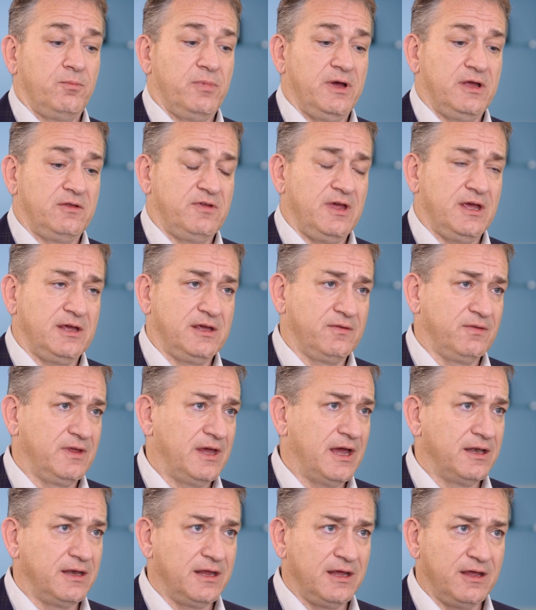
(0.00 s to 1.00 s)
by taking
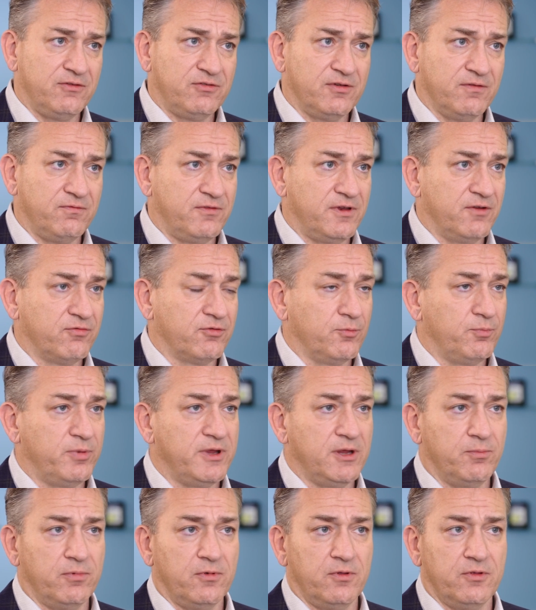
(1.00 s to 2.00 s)
the ideas of different
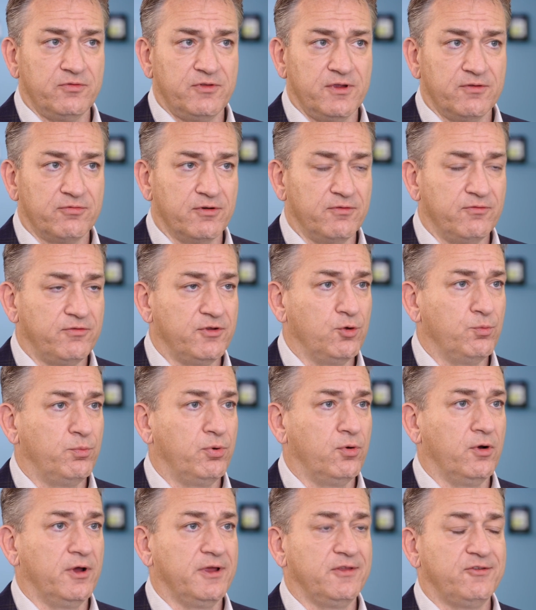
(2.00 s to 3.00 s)
people, different
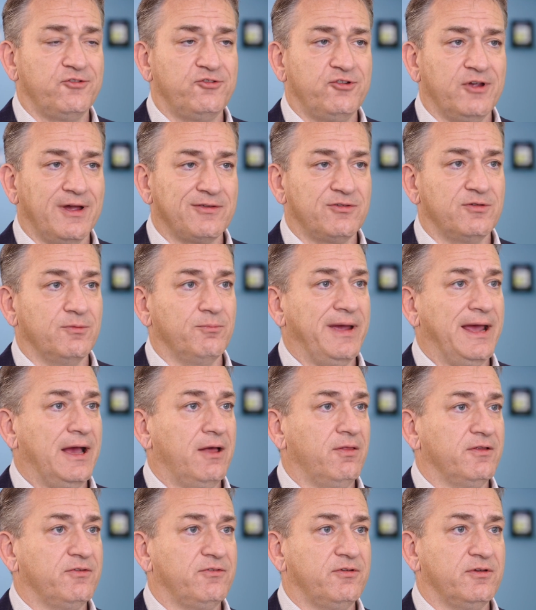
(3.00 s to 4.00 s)
viewpoints, checks and
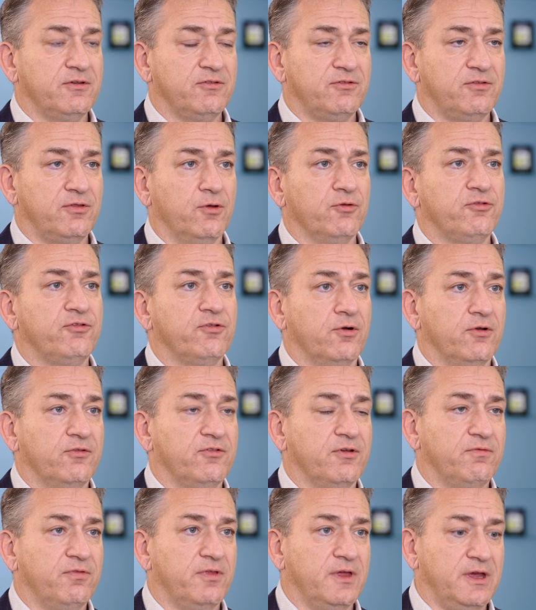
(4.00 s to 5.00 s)
balances, those
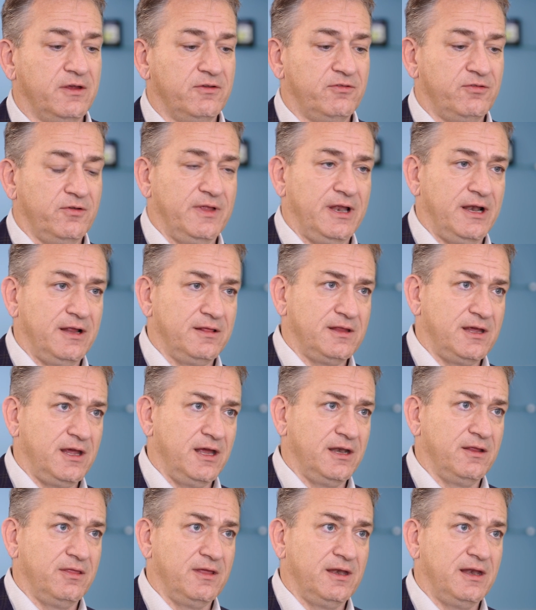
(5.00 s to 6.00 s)
sorts of things, so that at
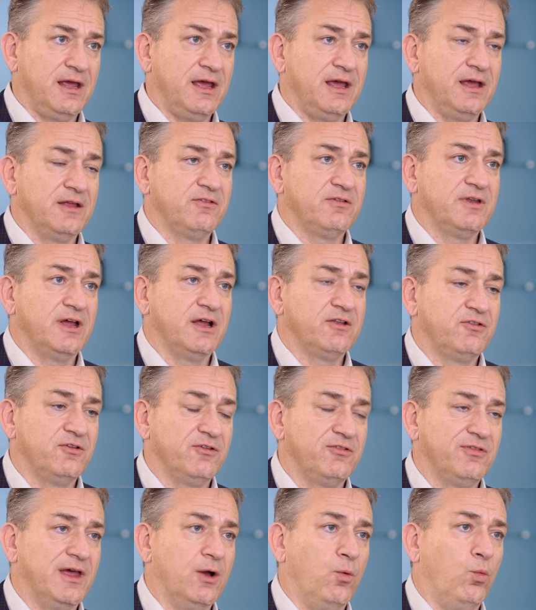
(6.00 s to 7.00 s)
the end of the day, it's not
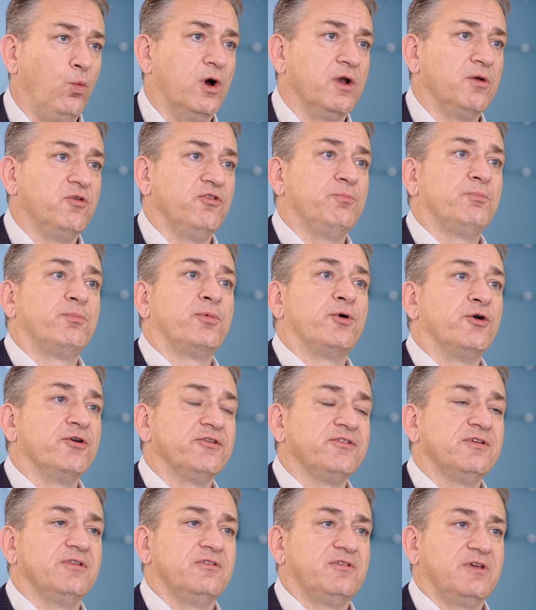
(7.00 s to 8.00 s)
just that one
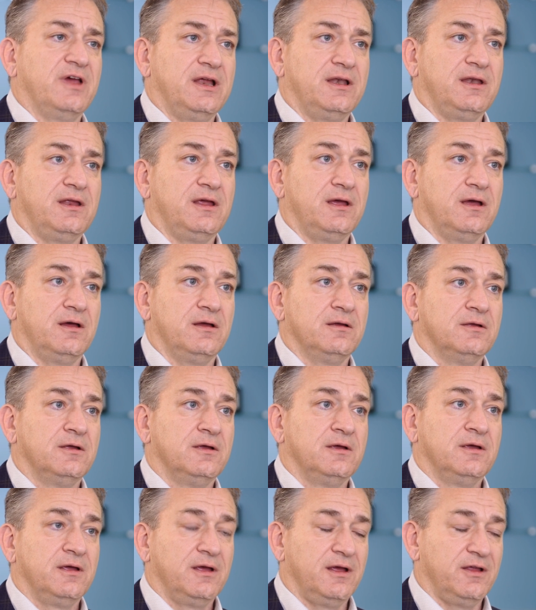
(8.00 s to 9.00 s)
person's idea,
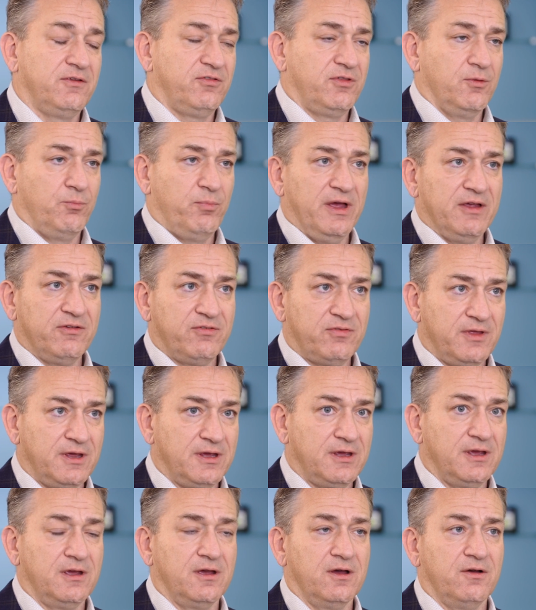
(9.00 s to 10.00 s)
it's the best
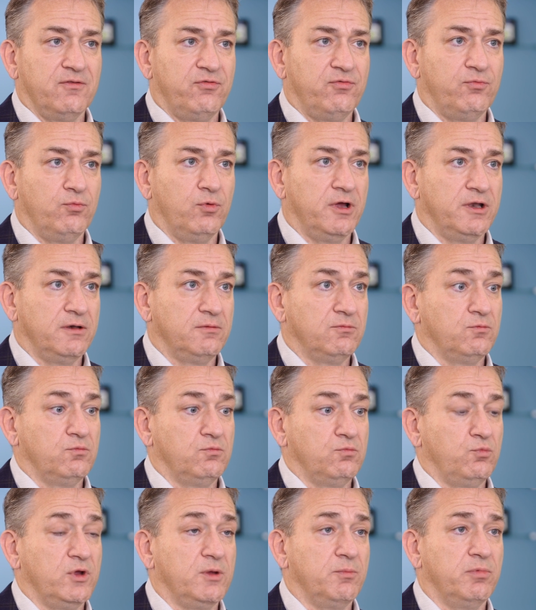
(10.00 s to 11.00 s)
thinking of what
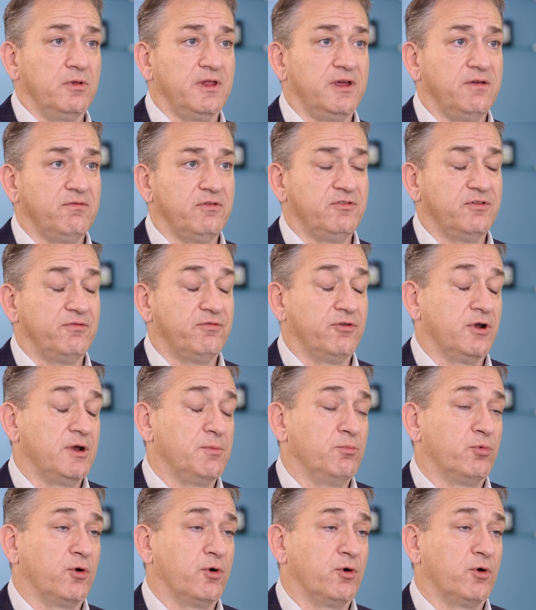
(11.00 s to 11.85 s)
we believe is a very